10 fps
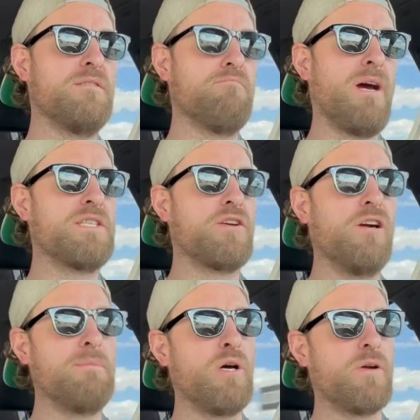my
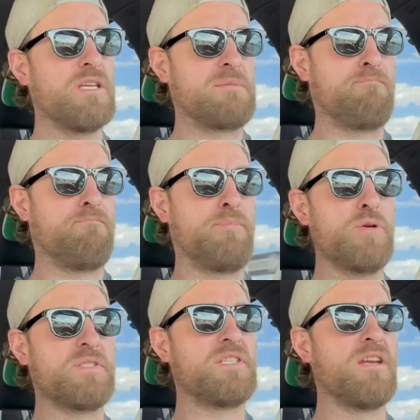turbo is
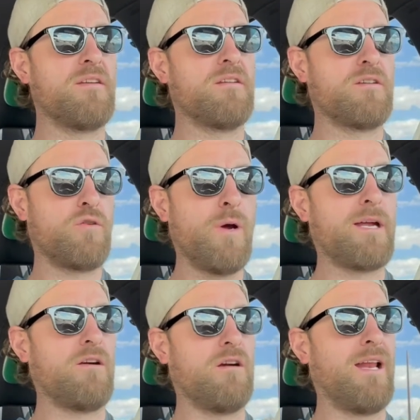boosting
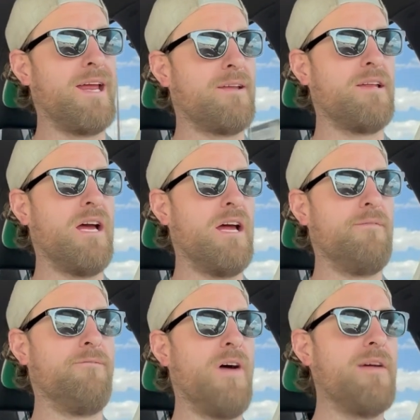quicker, like
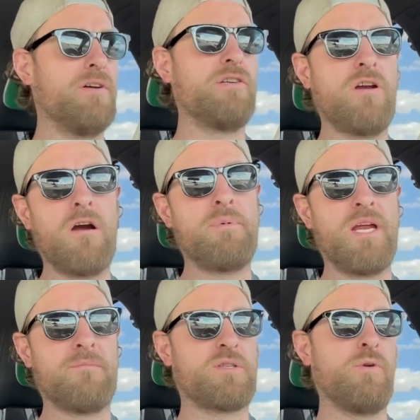500
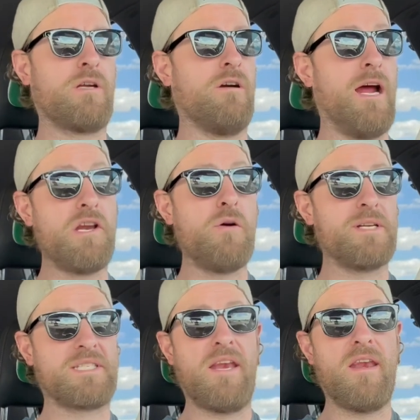RPMs quicker. I know
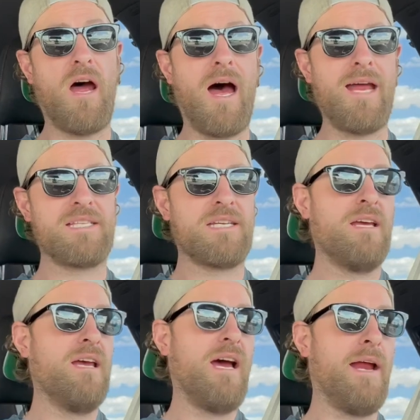it's not.
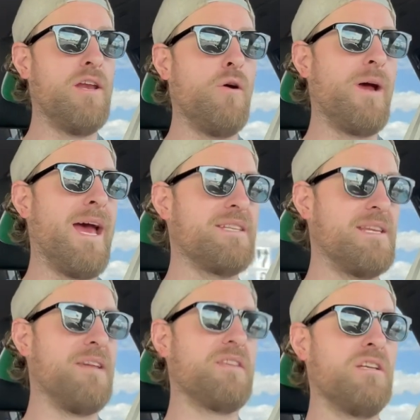I know it has
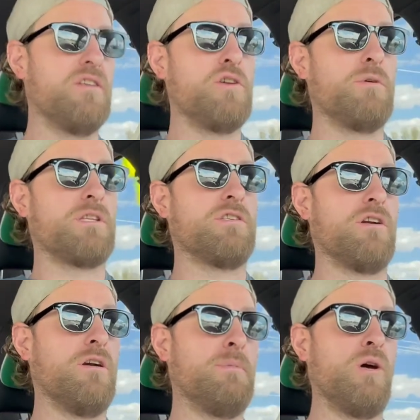nothing to do with the
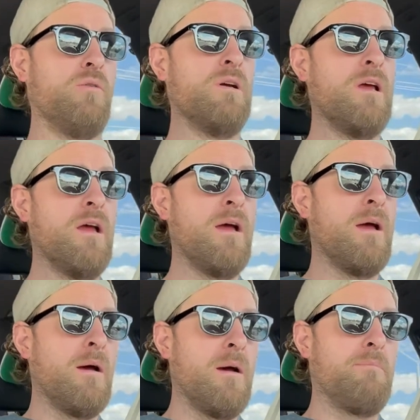turbo,
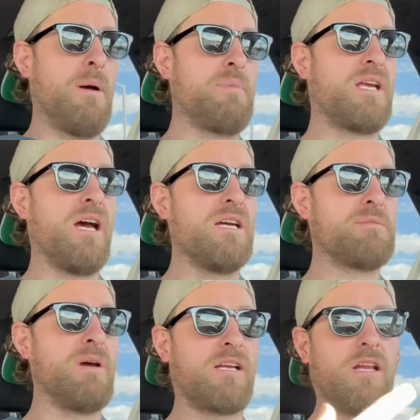but because
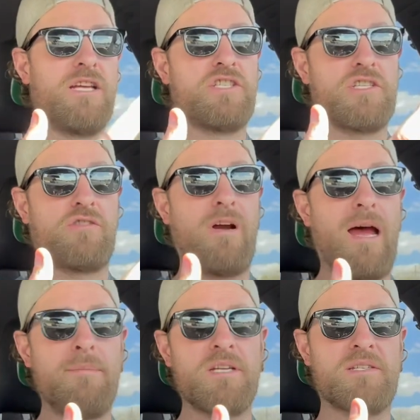my clutch is
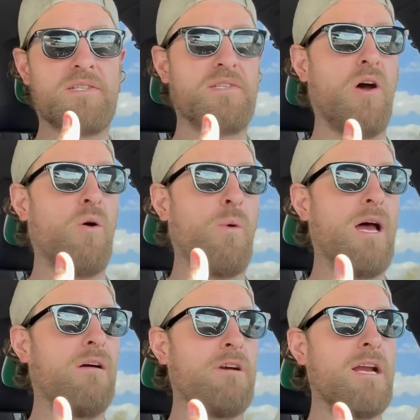grabbing so
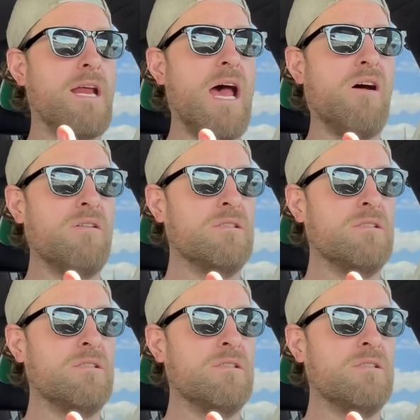well right now,